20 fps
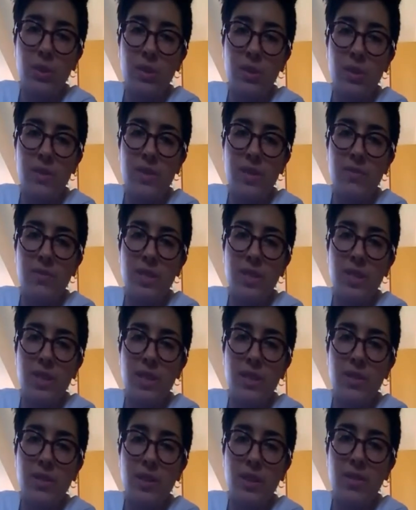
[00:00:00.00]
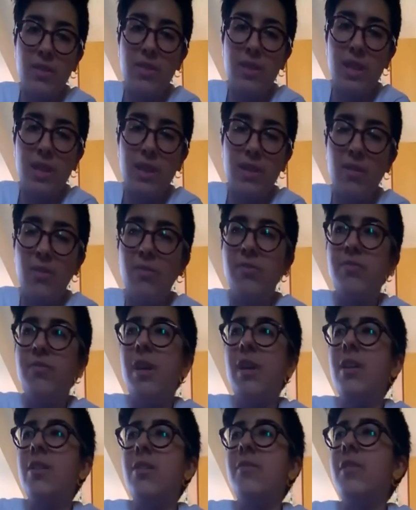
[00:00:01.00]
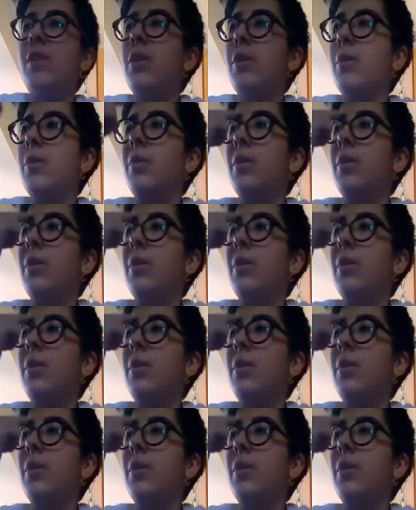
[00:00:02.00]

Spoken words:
instead of T, I think. Oh fuck, I don't know.